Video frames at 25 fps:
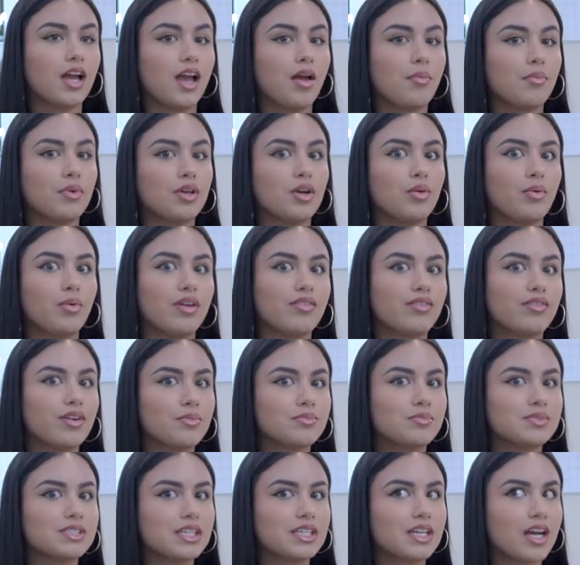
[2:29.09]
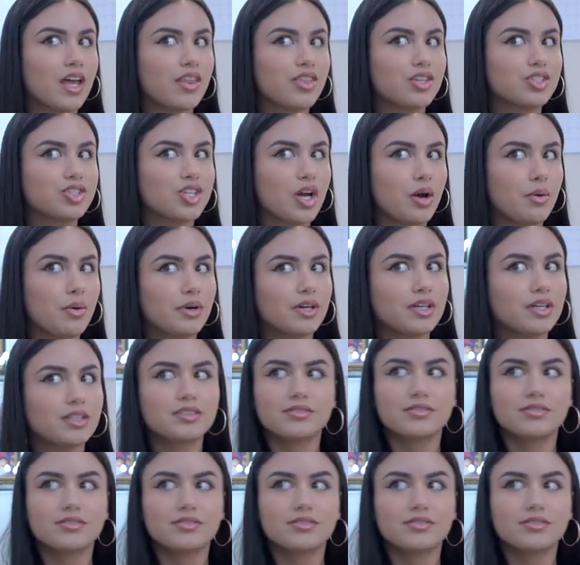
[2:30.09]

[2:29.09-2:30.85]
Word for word: I'm gonna wait for him to get out the shower.